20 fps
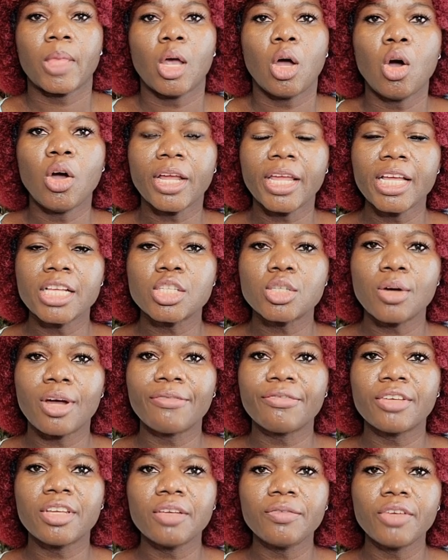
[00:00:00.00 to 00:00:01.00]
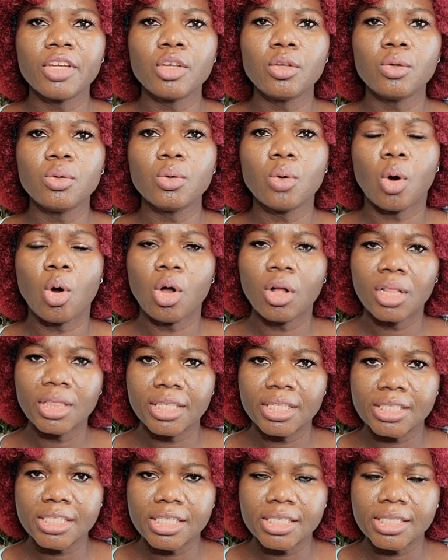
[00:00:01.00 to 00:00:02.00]
Okay, so I've given you all the
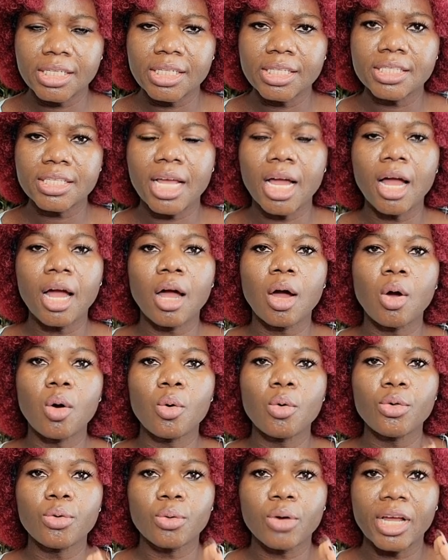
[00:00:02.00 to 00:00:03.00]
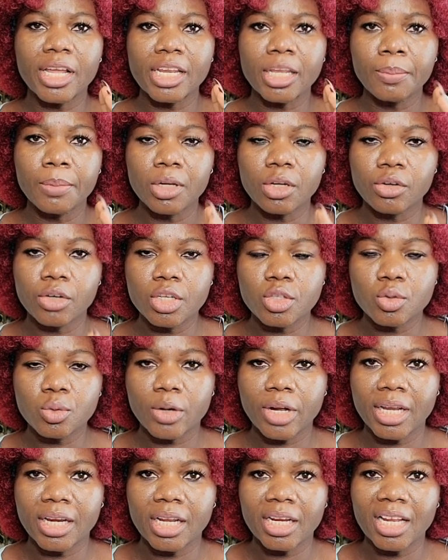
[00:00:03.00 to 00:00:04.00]
details how you can immigrate to
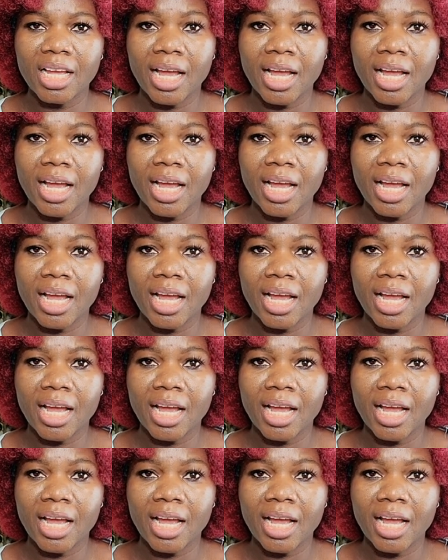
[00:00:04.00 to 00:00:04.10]
Canada